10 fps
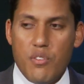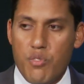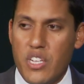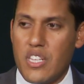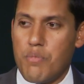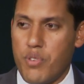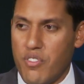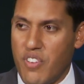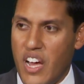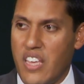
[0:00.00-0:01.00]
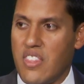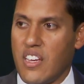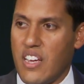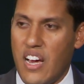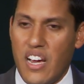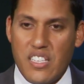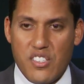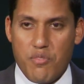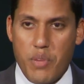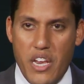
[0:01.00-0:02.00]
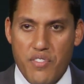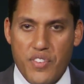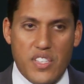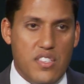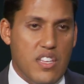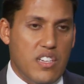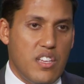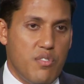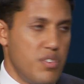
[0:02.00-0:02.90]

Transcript: really provide the kinds of benefits that can